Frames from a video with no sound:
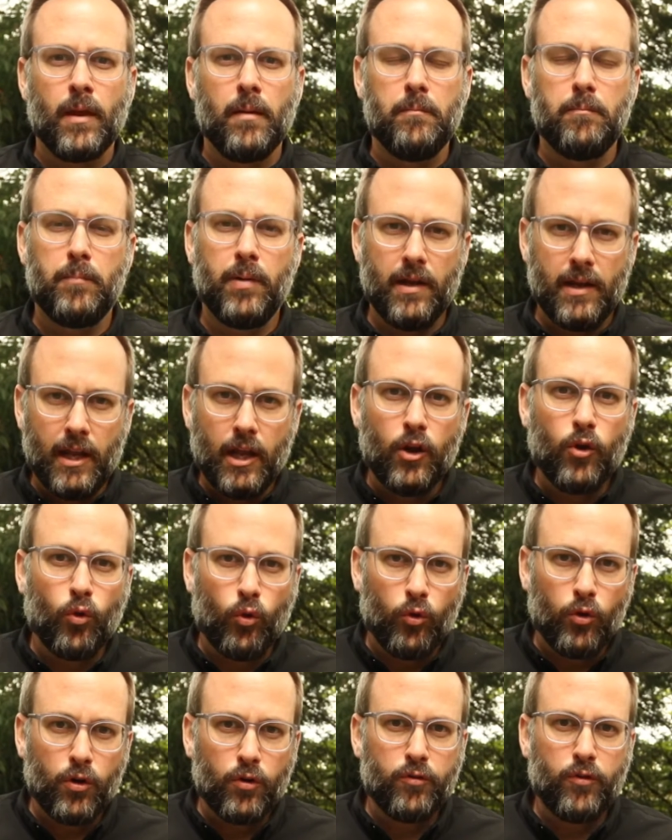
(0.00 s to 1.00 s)
But in
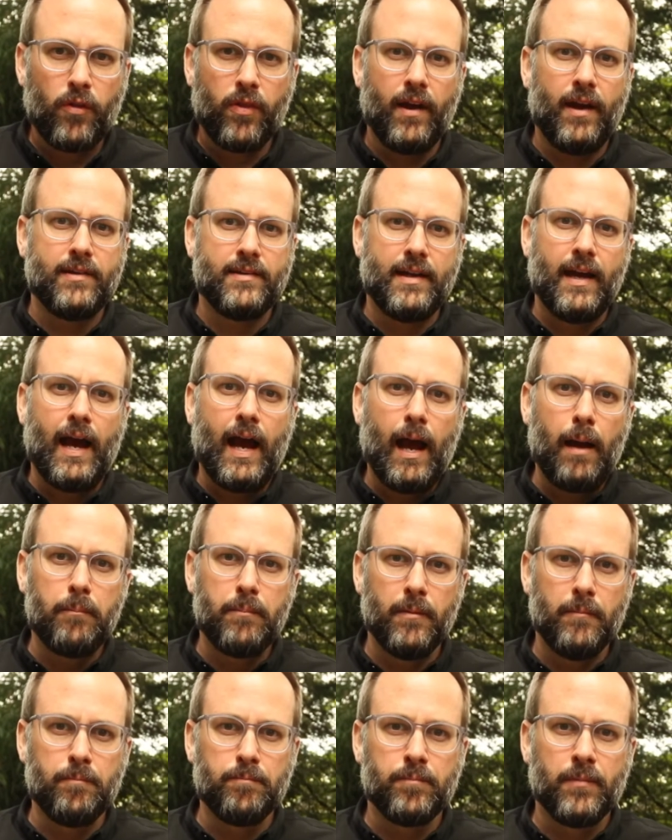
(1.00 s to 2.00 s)
order for that to
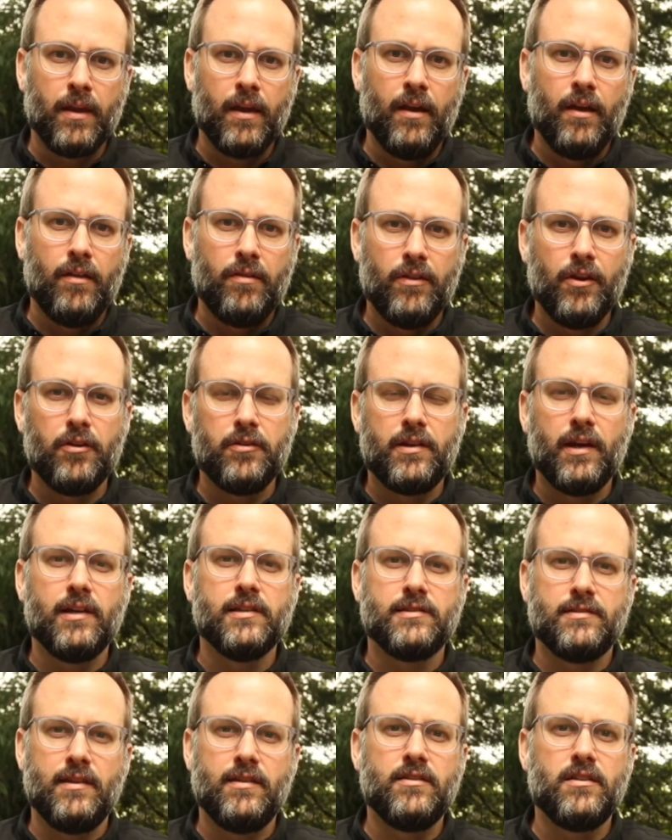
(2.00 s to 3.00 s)
happen, there
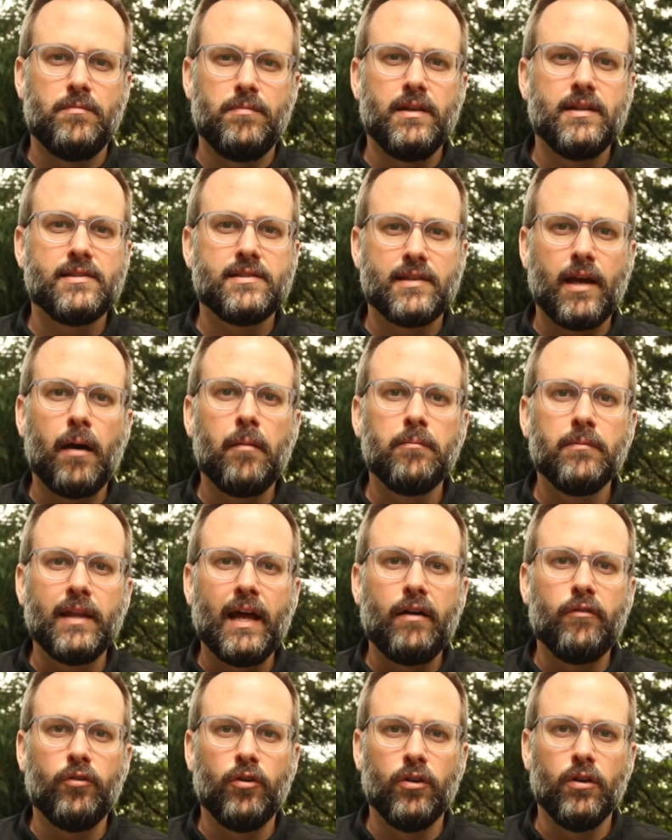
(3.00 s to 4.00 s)
does need to be some
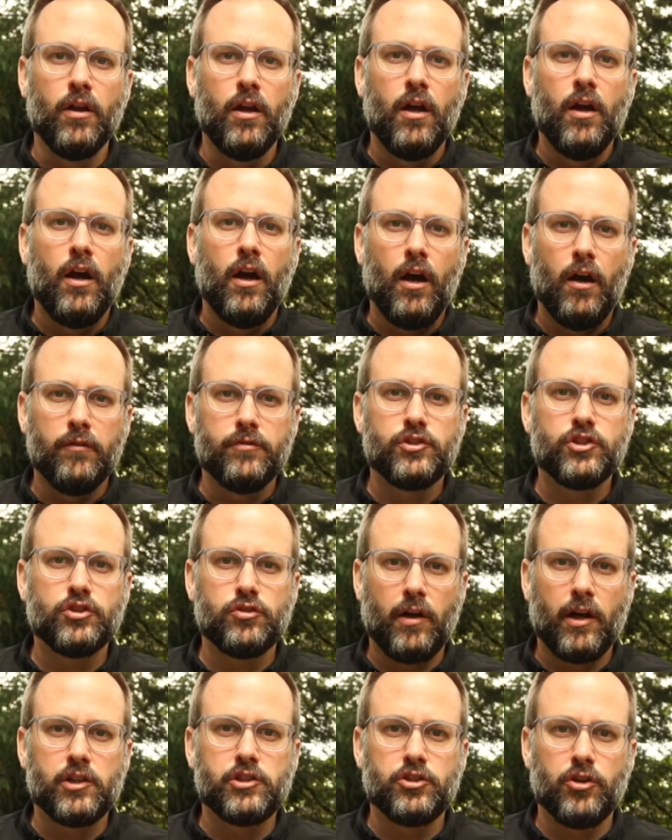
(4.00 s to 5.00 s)
level of
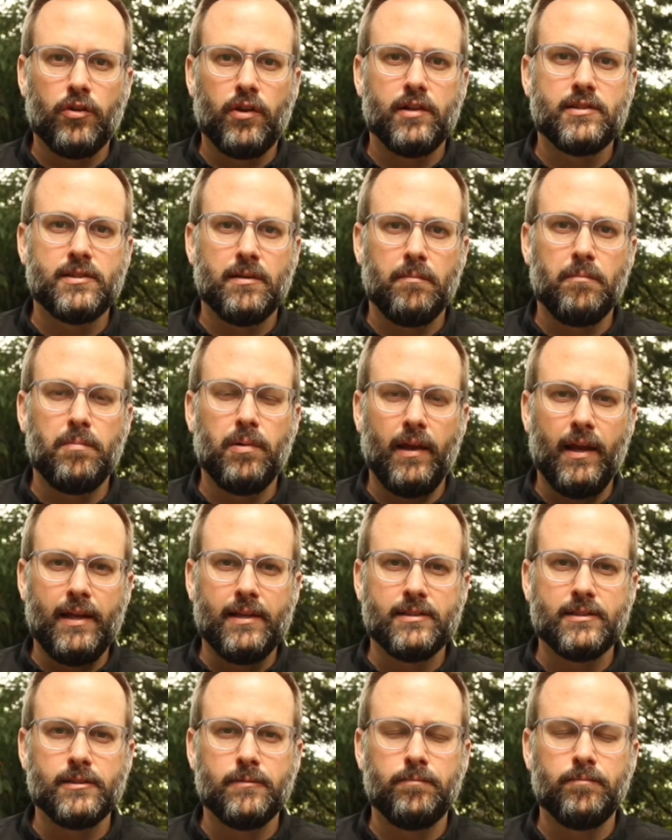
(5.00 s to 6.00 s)
structure that's in
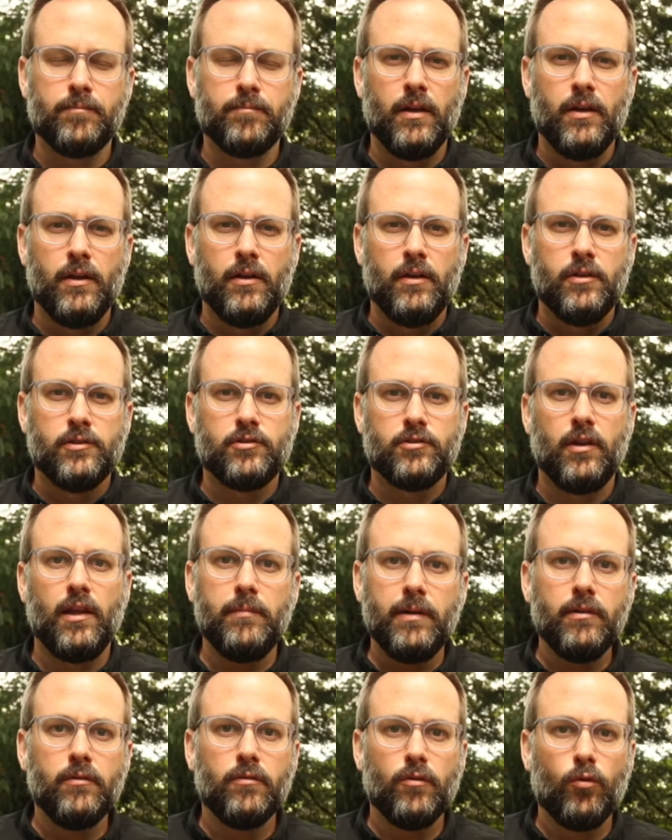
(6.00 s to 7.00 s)
place. So let
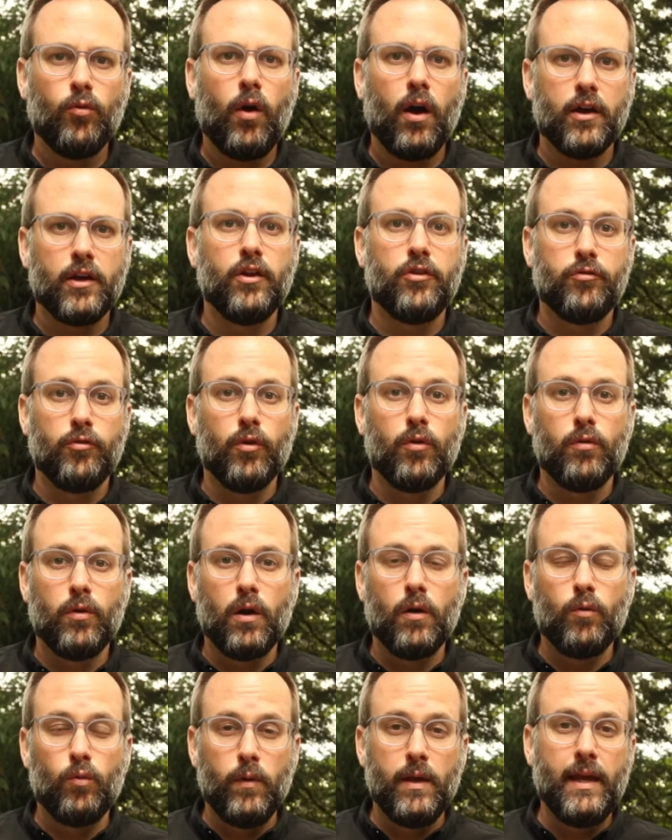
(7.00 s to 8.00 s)
me walk you through
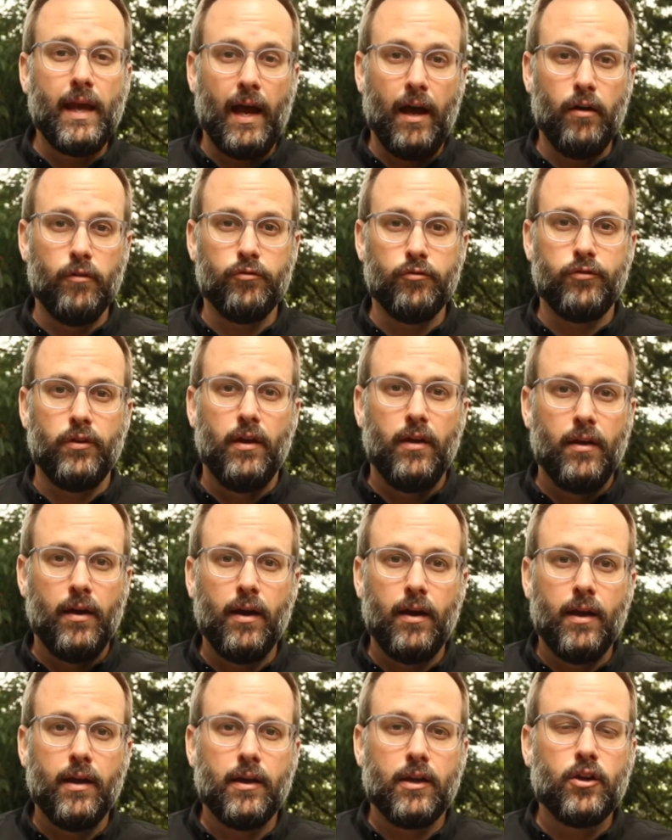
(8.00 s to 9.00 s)
what we have.
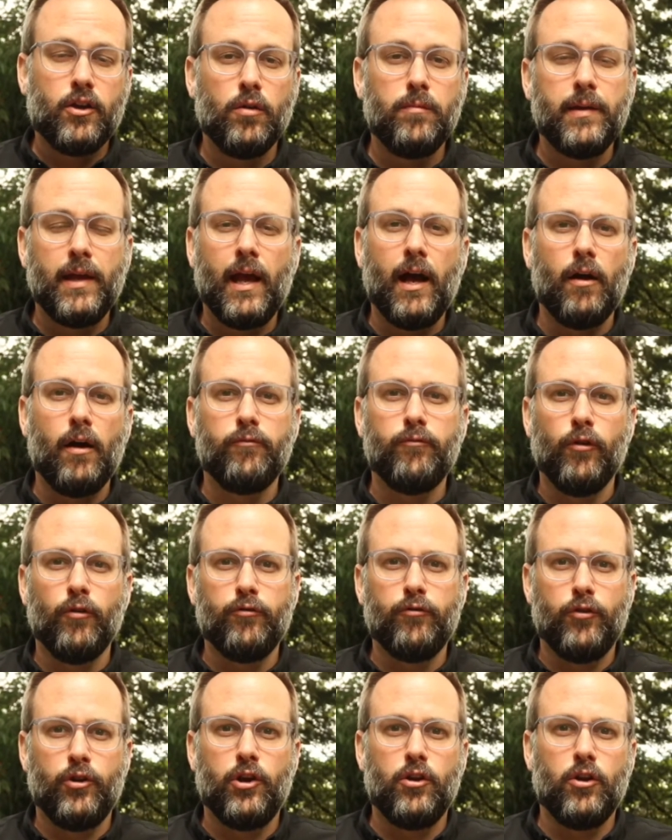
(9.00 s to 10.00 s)
It could be helpful
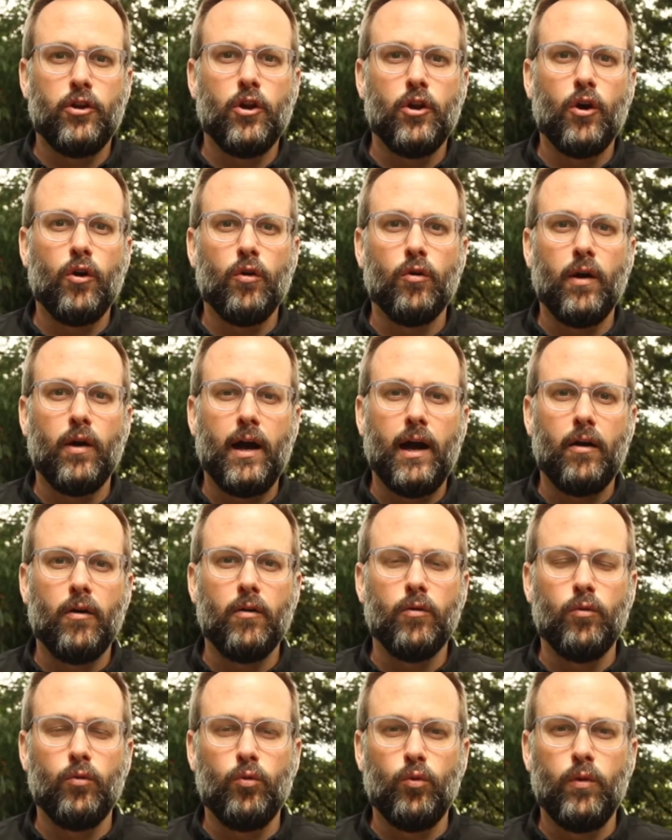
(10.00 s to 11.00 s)
for you to know
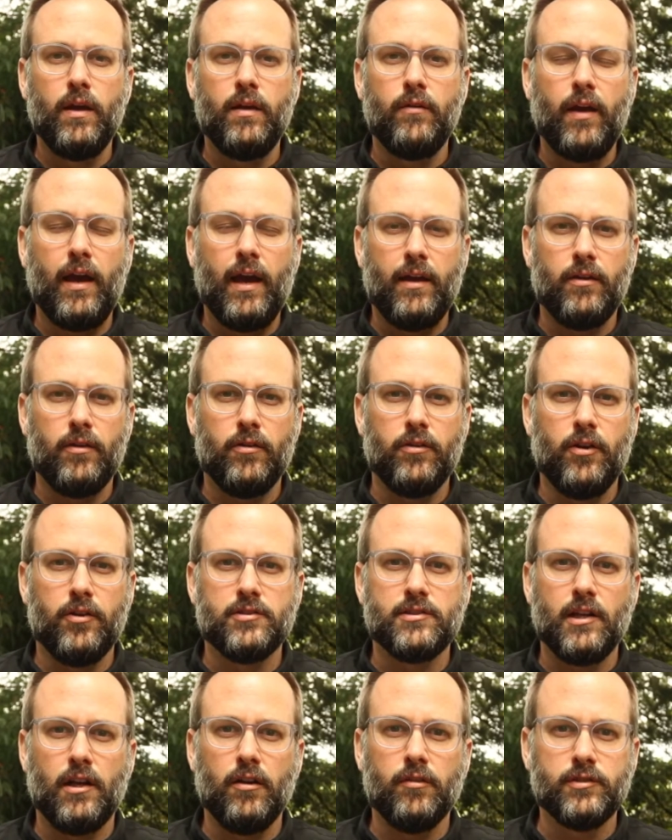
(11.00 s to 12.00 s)
how we've handled
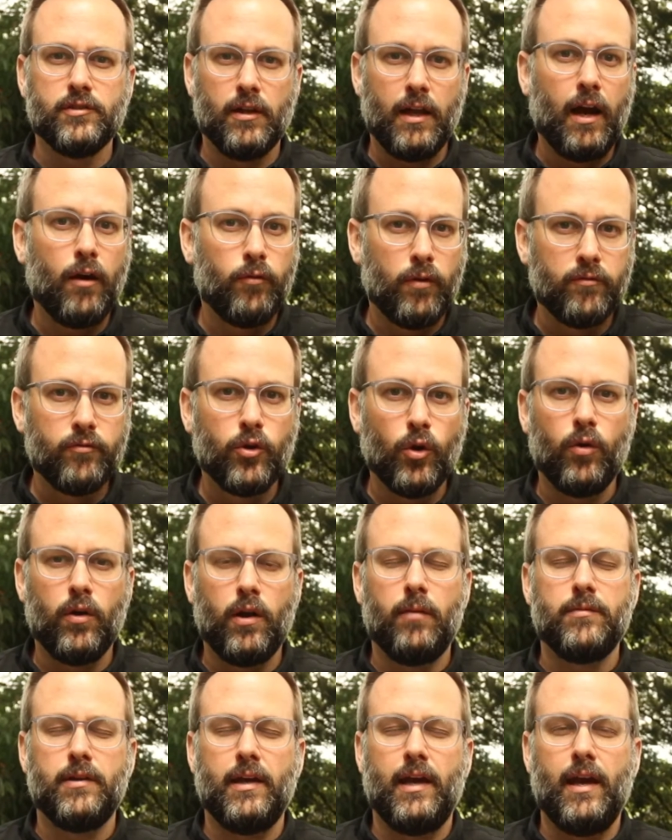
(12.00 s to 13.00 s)
ourselves and how we've grown
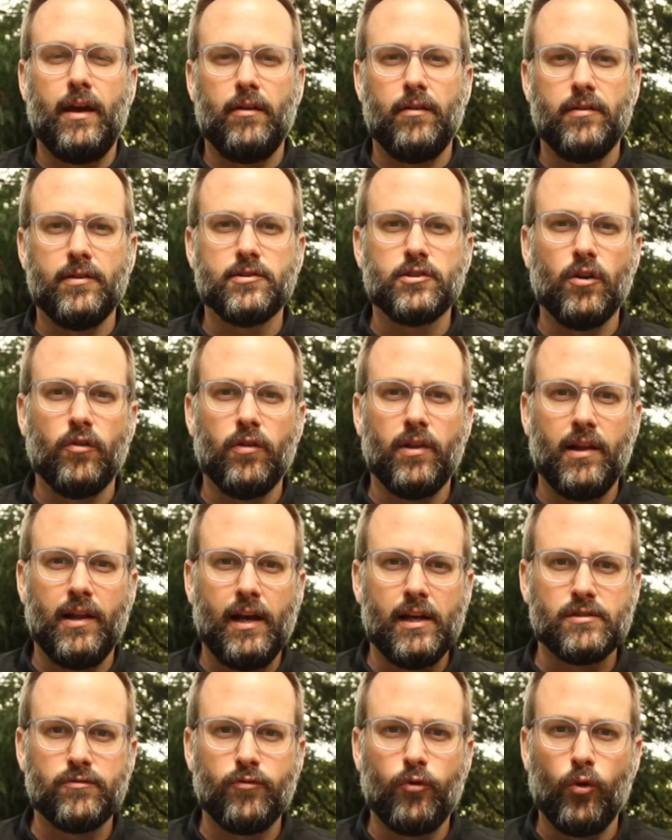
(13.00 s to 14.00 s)
up to handle this over the
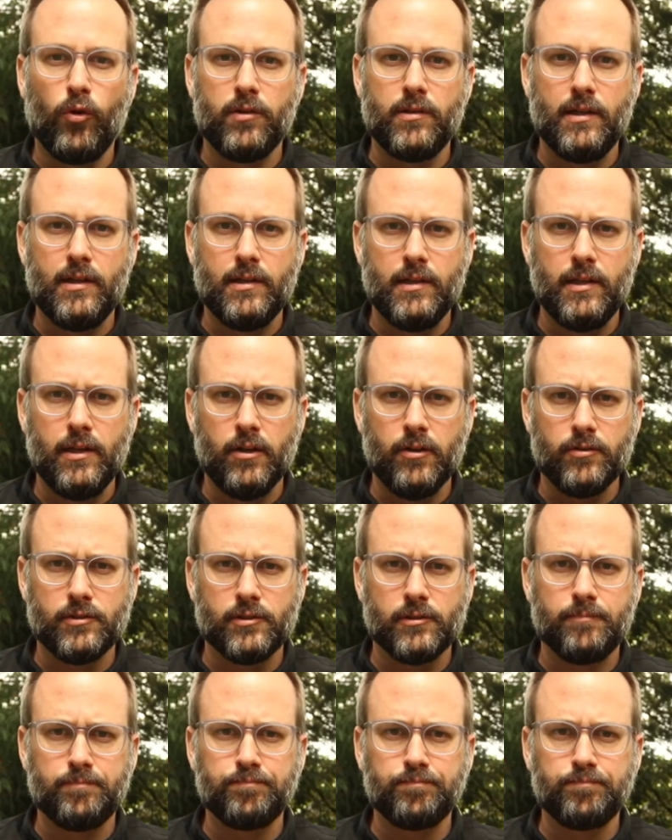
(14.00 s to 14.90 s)
last 14 years.